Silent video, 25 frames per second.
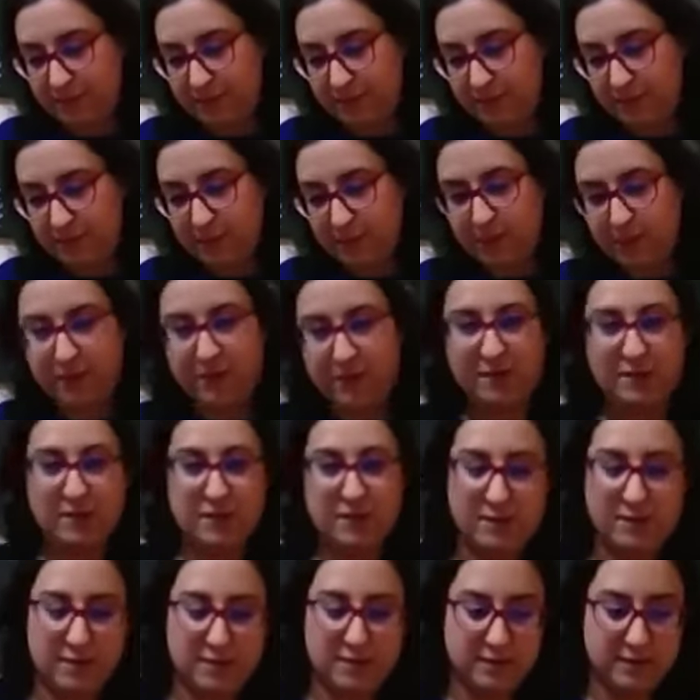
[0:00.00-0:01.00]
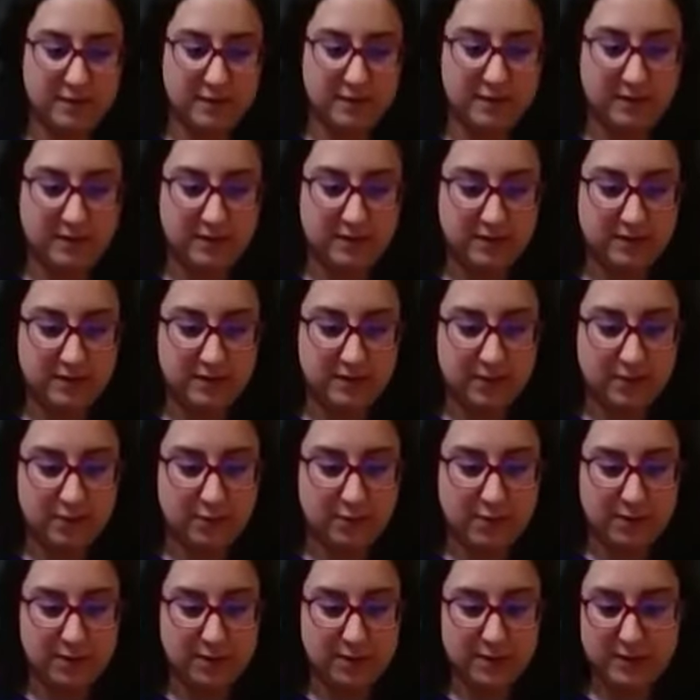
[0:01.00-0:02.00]
Whew. So
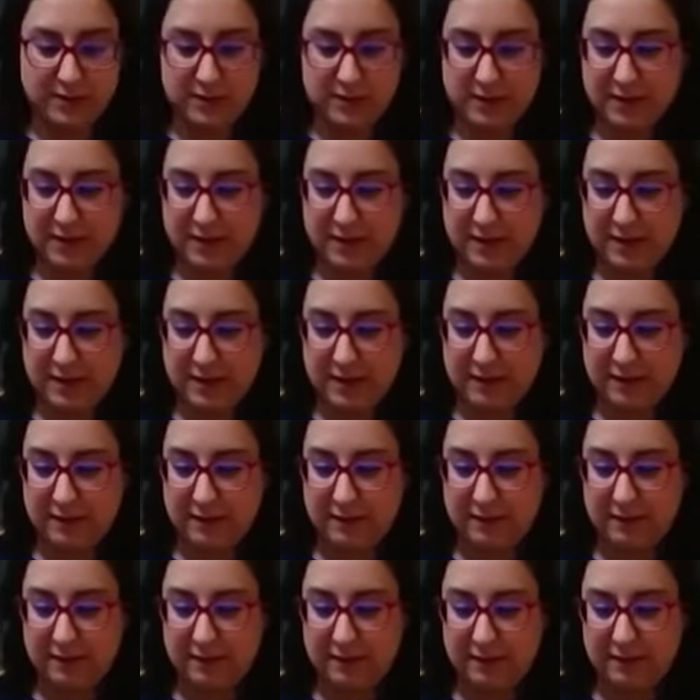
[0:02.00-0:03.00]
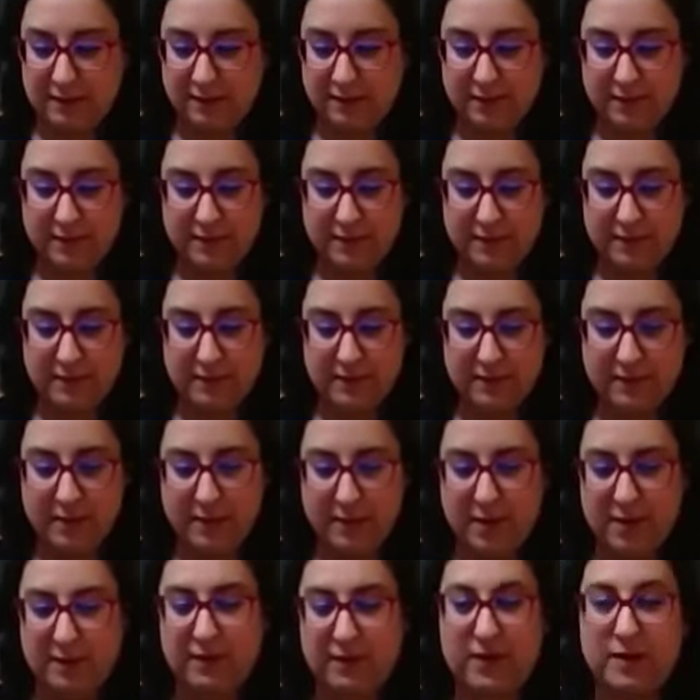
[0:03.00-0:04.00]
once the
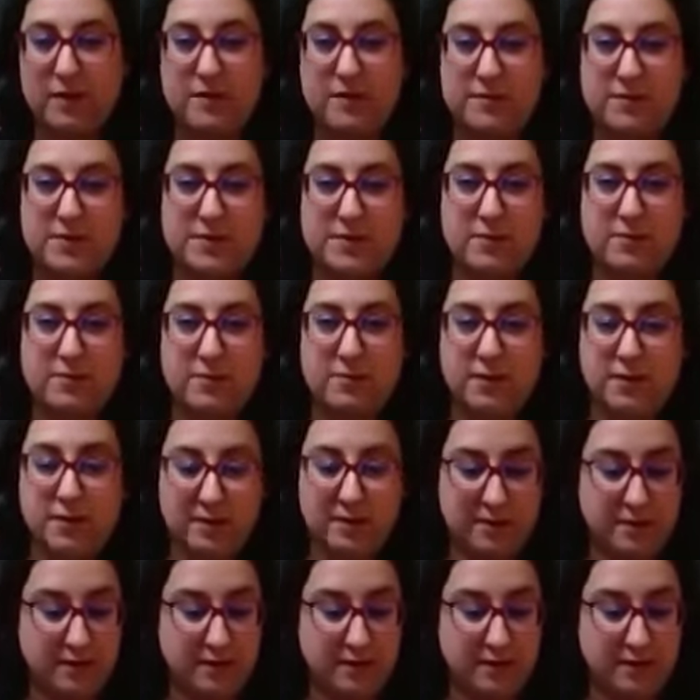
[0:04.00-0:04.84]
lava comes out,